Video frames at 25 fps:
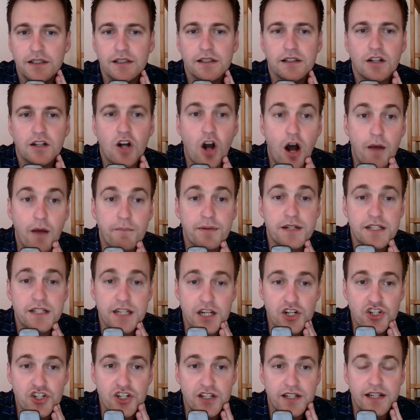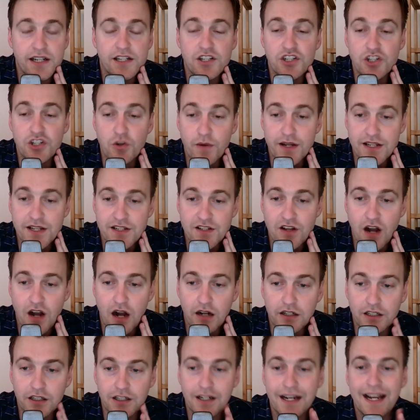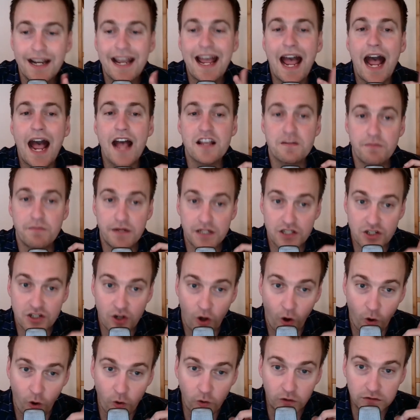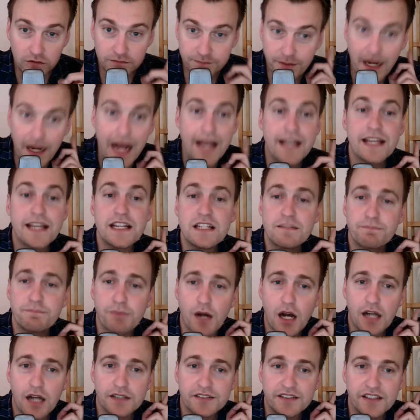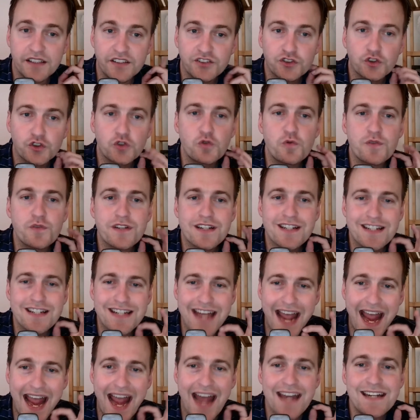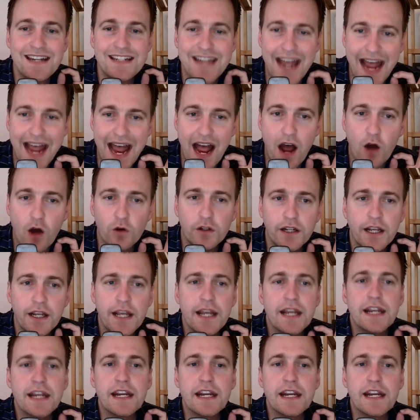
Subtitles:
competition in U.S. soccer has been told by his bosses to stand down